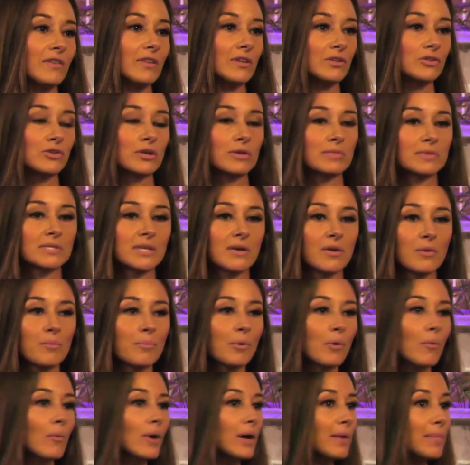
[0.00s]
the treatment saved,
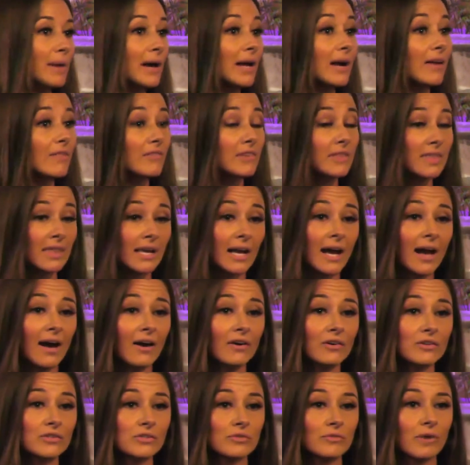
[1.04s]
but what about everything
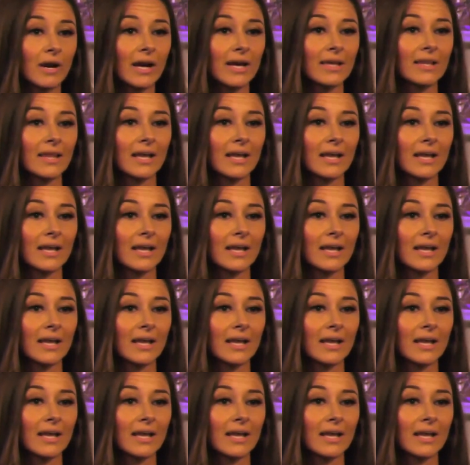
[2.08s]
else, right?